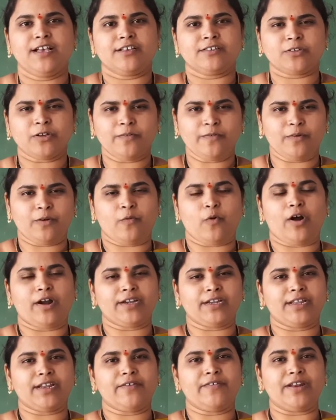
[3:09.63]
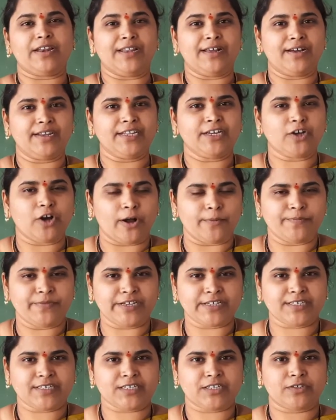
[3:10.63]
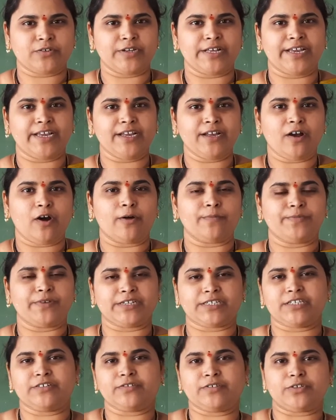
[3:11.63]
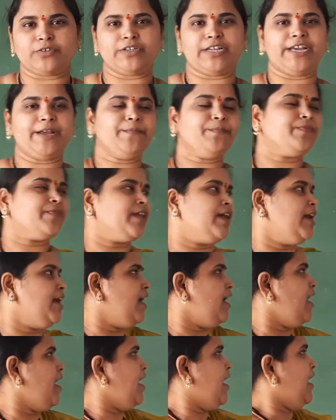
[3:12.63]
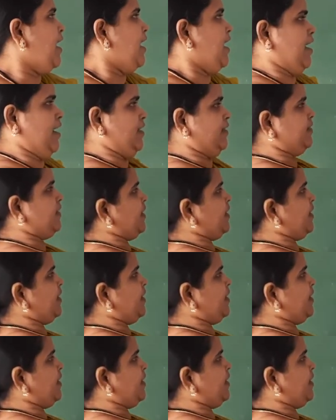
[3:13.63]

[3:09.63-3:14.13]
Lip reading: So what are our learning objectives today? They